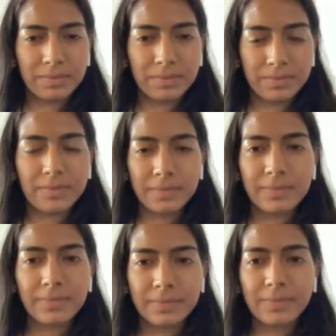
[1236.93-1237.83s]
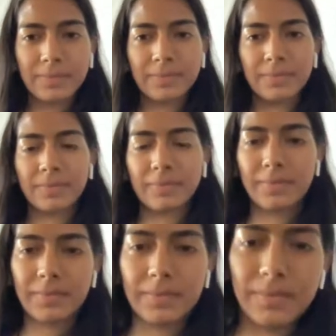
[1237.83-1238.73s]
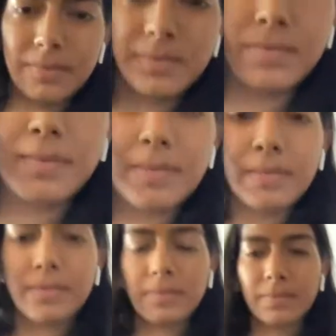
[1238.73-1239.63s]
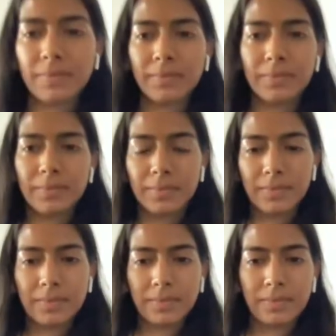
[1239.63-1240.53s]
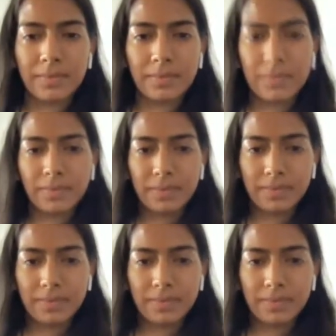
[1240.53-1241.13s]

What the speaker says: No words are spoken by the person on screen.